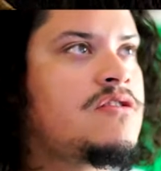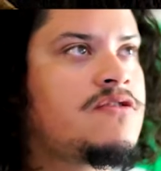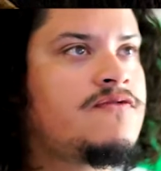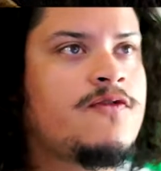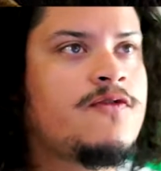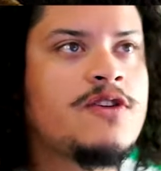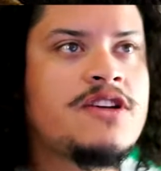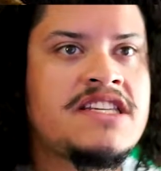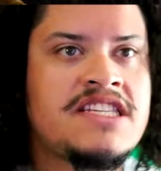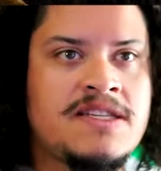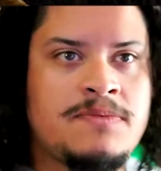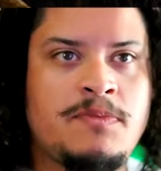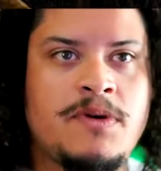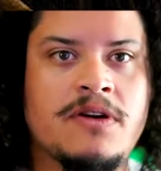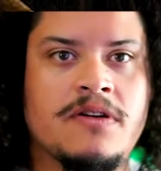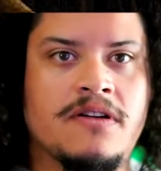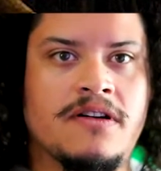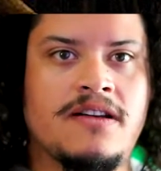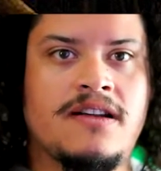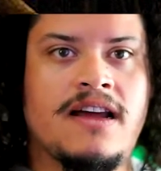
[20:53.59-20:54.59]
free
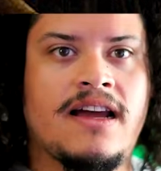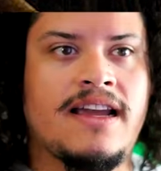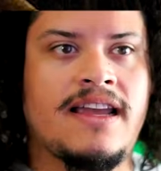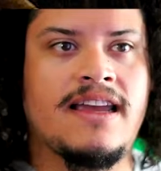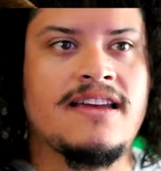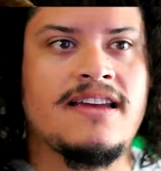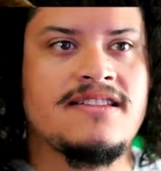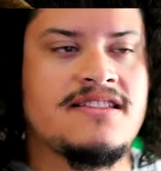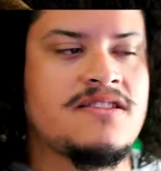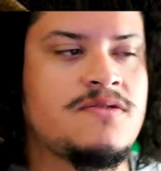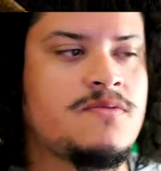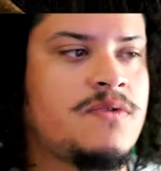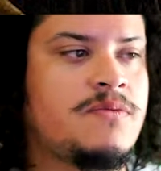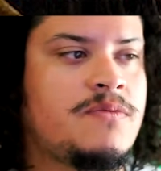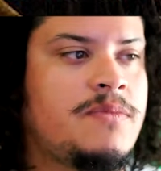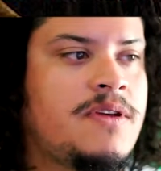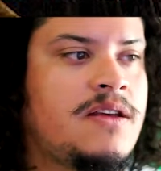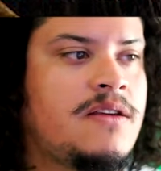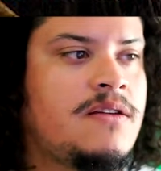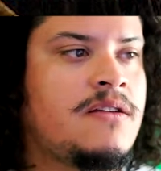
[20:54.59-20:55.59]
spirit, I guess, is would
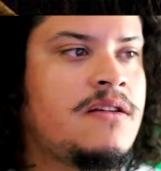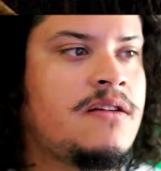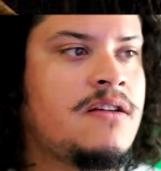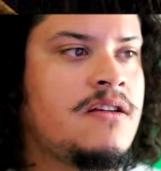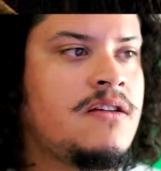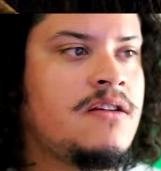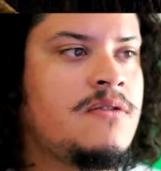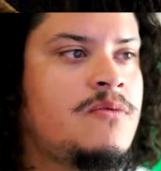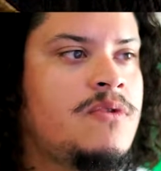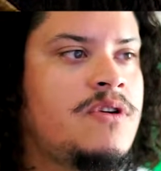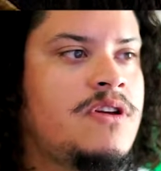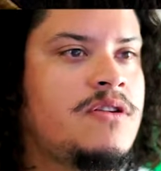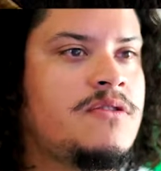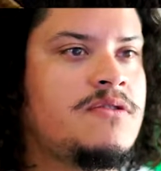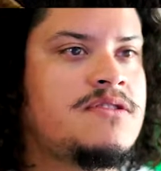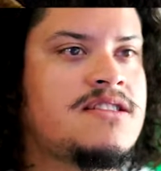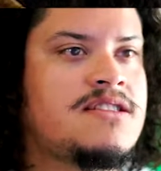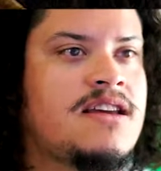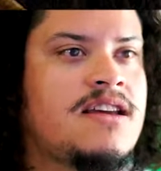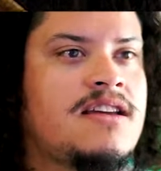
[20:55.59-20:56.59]
be what
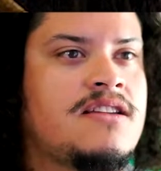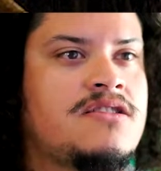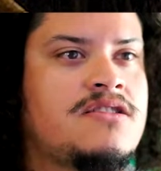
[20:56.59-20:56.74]
you'd say.